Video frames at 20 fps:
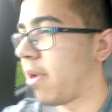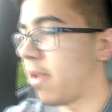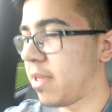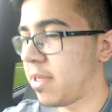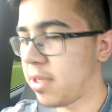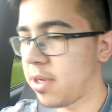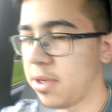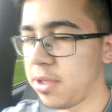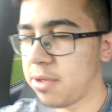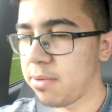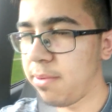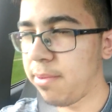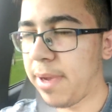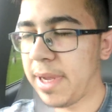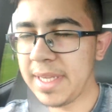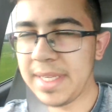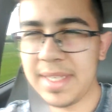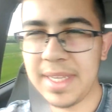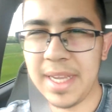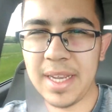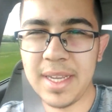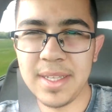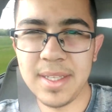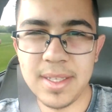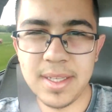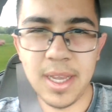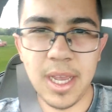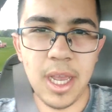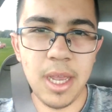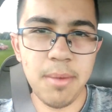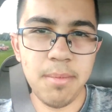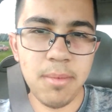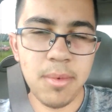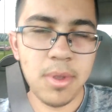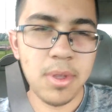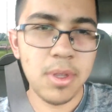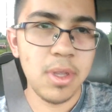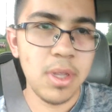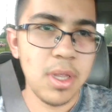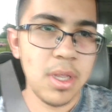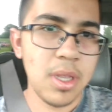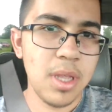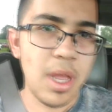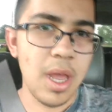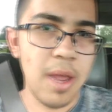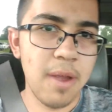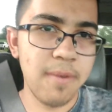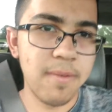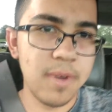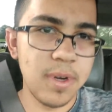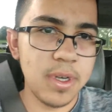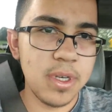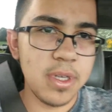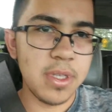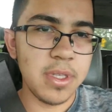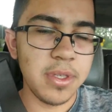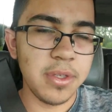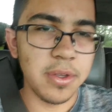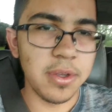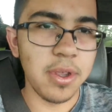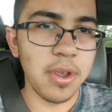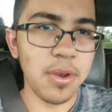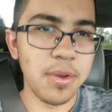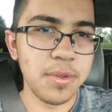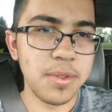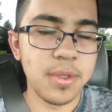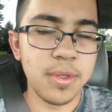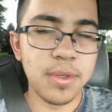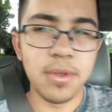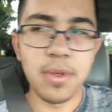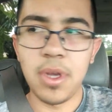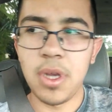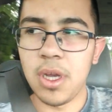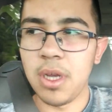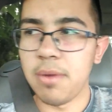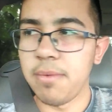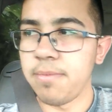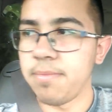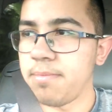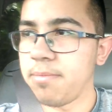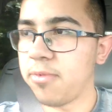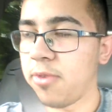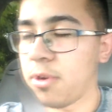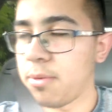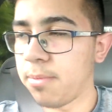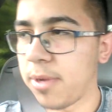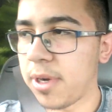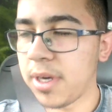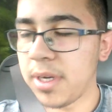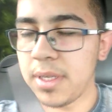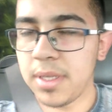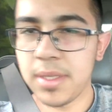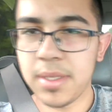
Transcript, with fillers: it's going to be my second time ever to go to Walmart.